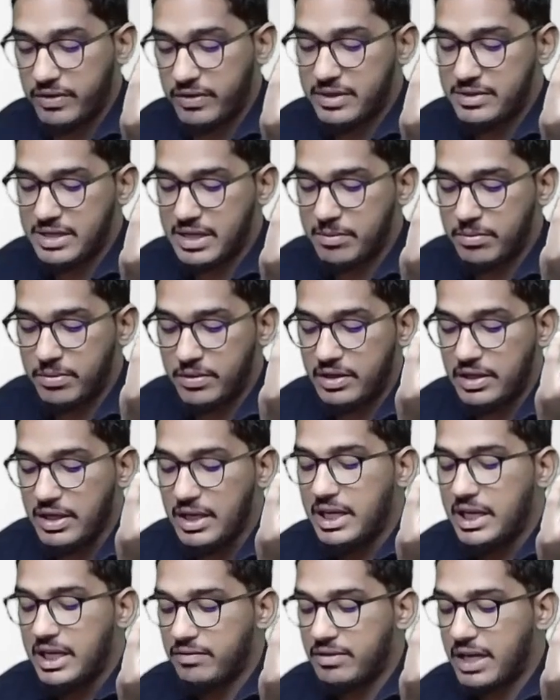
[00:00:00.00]
For example,
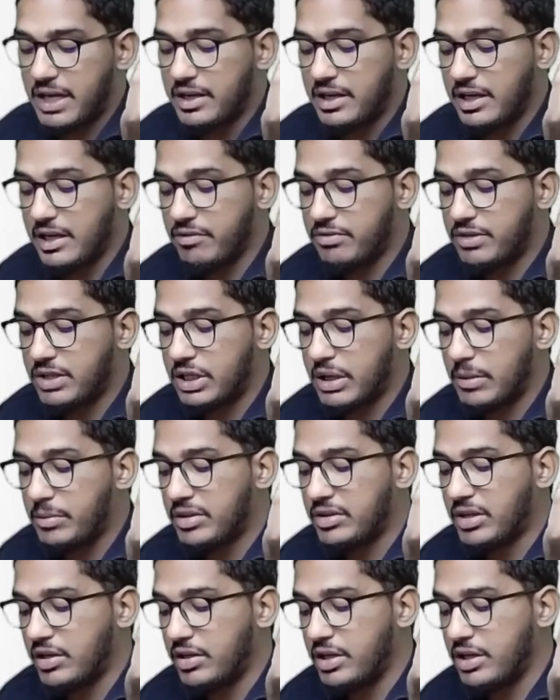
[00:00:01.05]
if they are telling for the
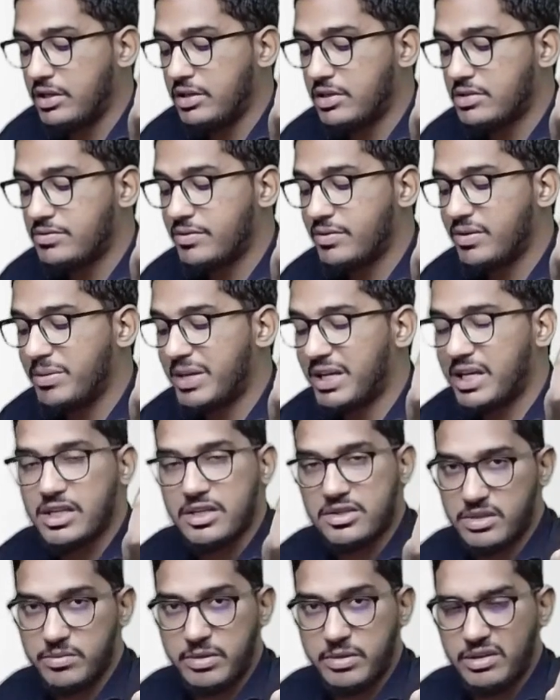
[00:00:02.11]
coming 30 years, we will make an
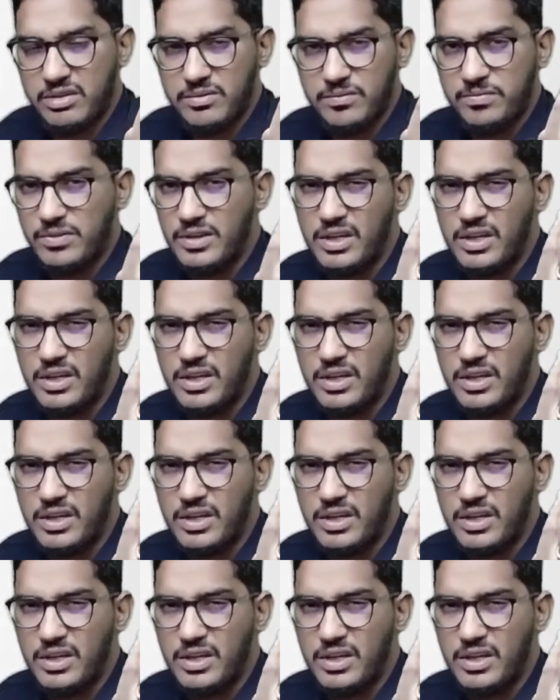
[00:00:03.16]
estimate.